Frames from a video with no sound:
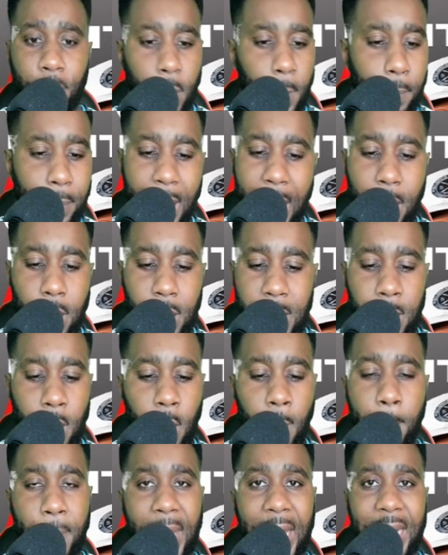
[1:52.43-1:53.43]

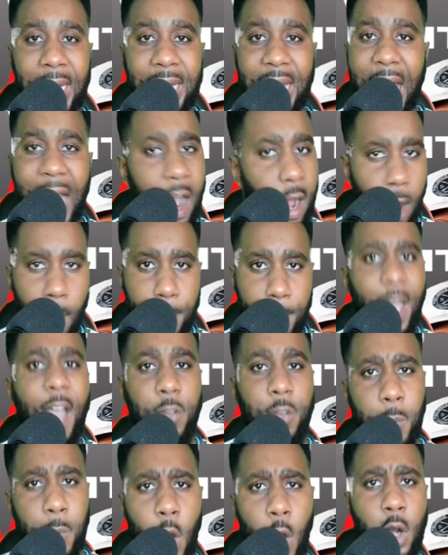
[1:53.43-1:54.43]
Liam Bailey. I have
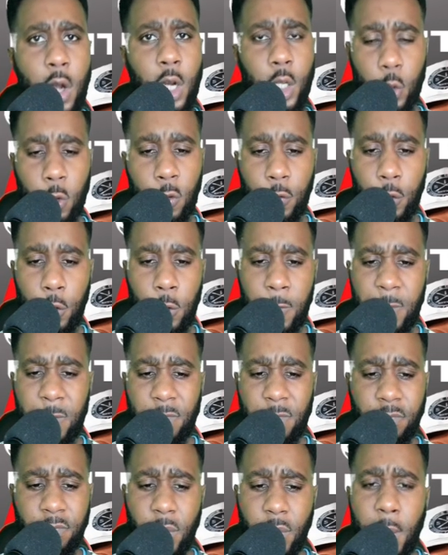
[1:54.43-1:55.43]
to be honest with you.
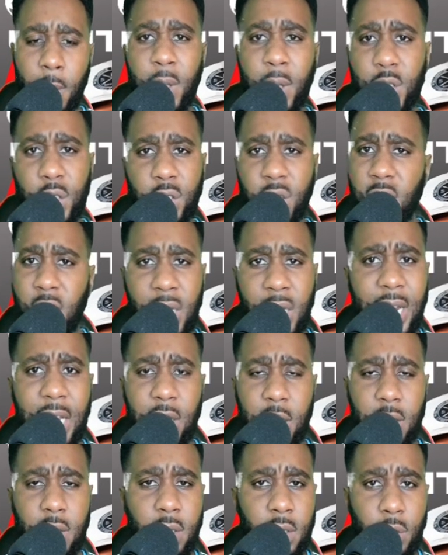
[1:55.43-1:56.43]
But
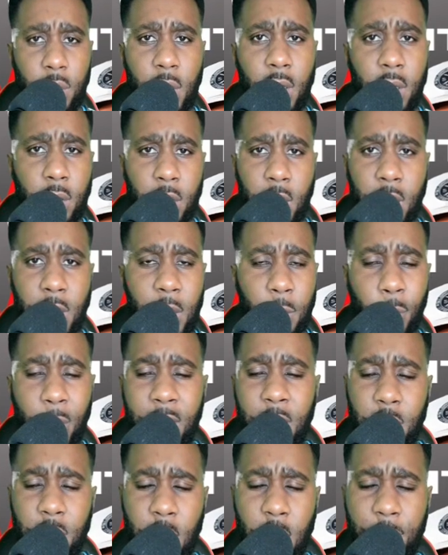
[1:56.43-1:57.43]
did we
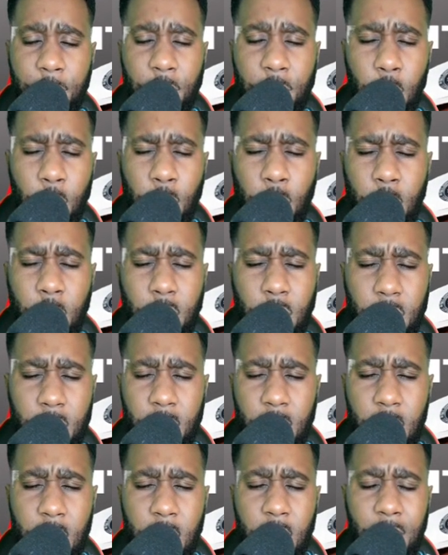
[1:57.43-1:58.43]
deserve to just
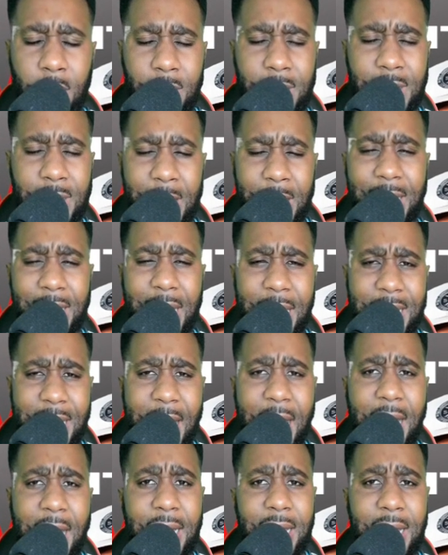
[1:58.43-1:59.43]
concede like
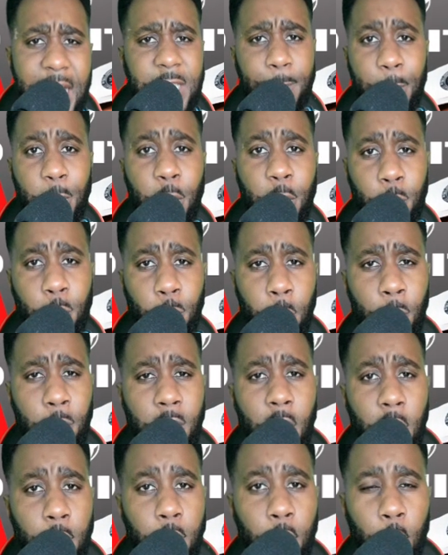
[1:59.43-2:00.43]
that? Yes, because we was
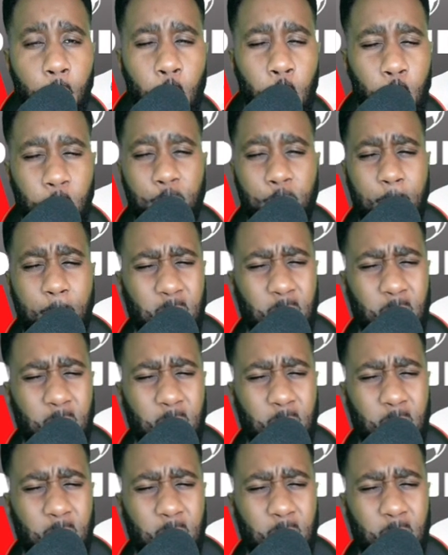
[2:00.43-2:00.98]
under the cush from the